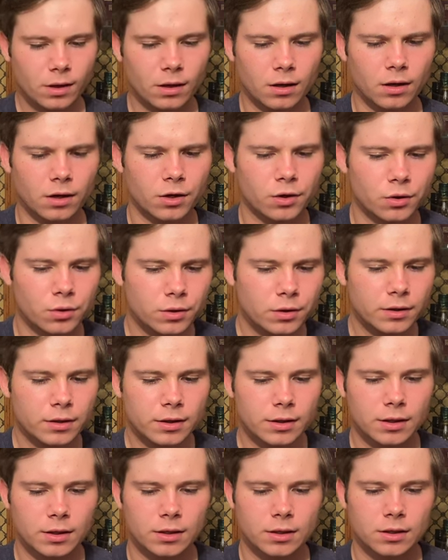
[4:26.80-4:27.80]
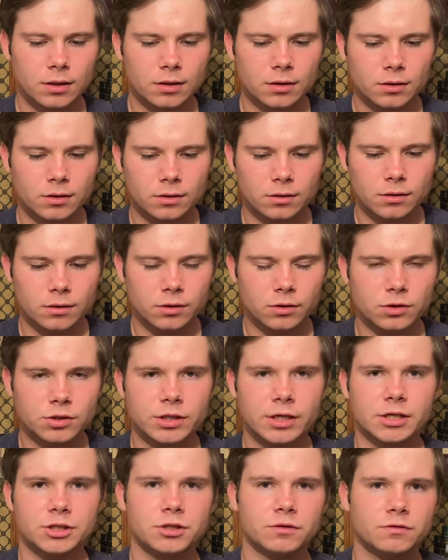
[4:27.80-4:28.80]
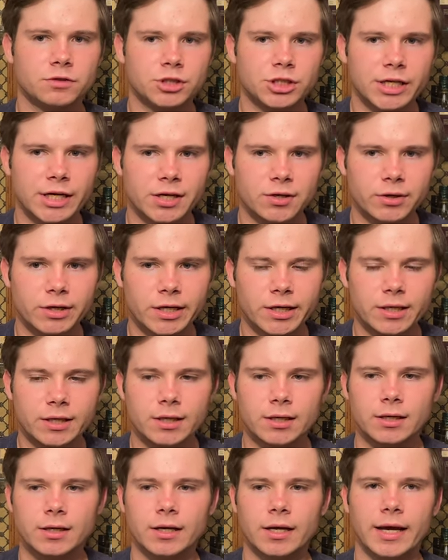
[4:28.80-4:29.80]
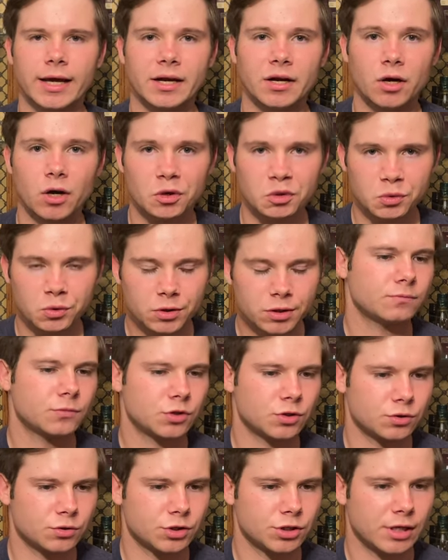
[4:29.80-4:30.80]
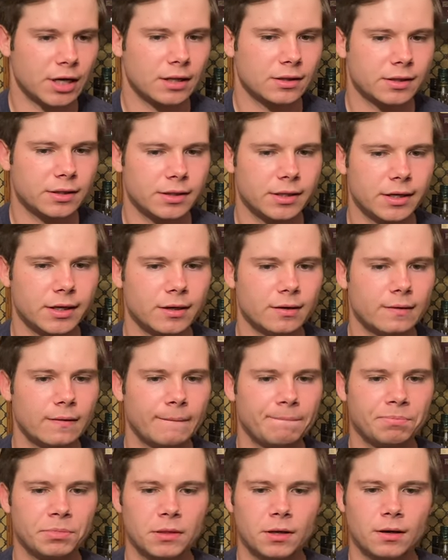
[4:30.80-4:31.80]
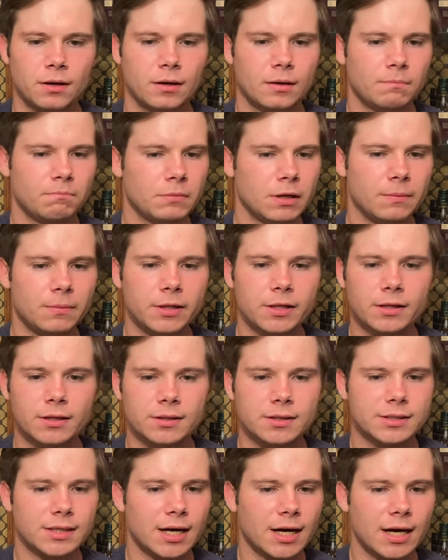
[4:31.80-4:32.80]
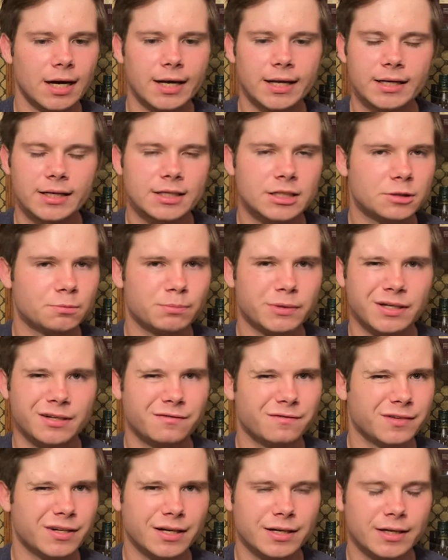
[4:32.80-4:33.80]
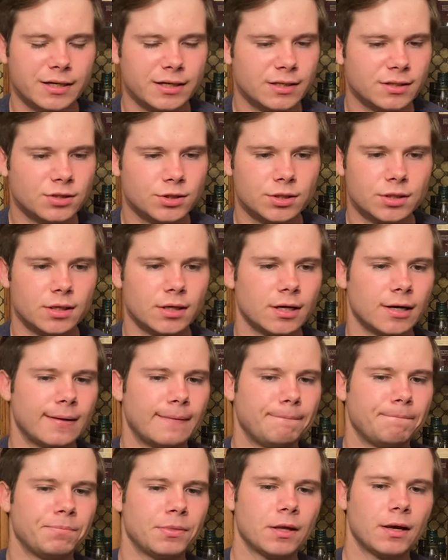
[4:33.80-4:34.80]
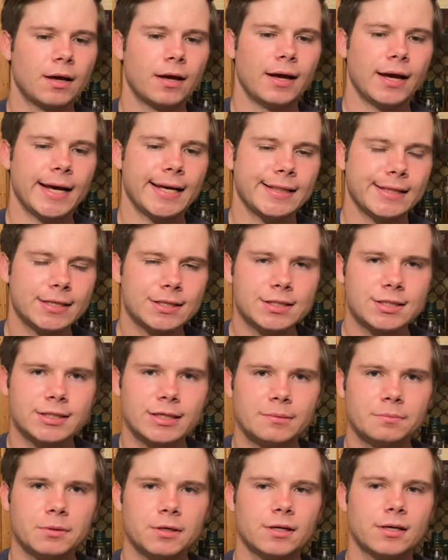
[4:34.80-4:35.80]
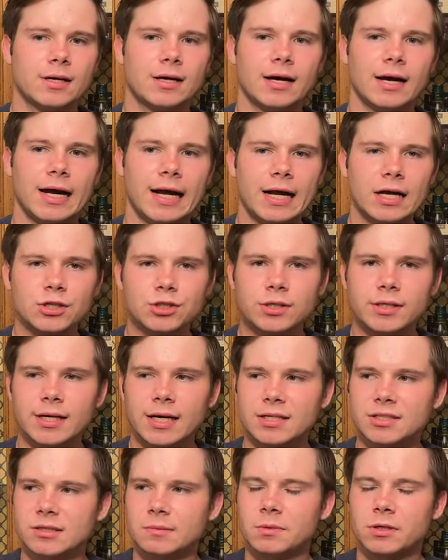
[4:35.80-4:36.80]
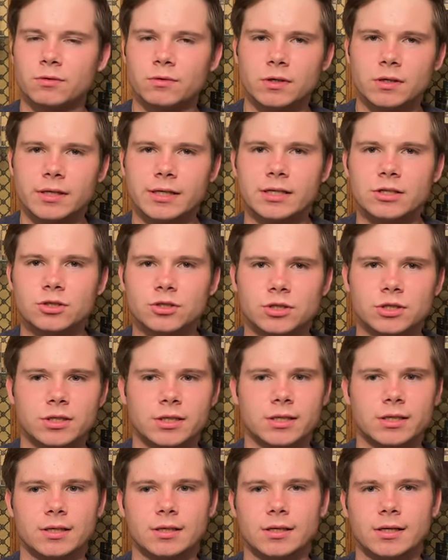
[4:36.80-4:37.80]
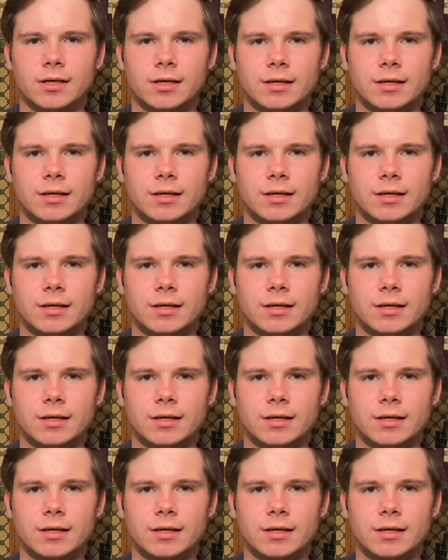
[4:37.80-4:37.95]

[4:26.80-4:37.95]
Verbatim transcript: A good little touch of cherry and oak, so solid there. Maybe the tiniest bit of nuttiness. And this sip, I actually got something really interesting.